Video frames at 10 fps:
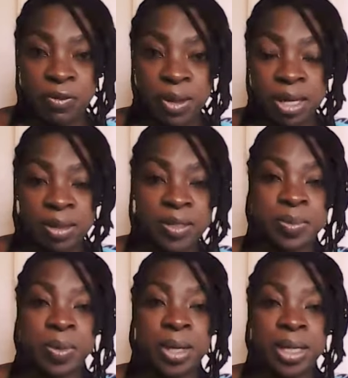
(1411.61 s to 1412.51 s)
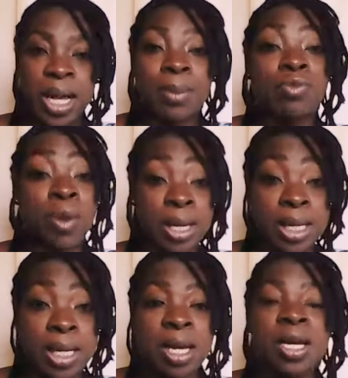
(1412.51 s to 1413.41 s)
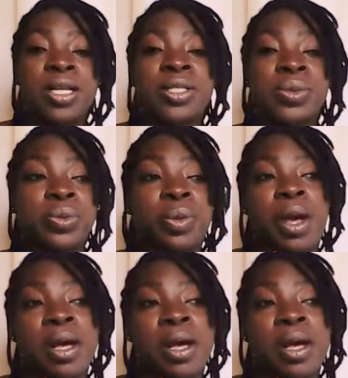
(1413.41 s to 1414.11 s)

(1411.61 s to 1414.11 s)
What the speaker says: At this point, I'm ready to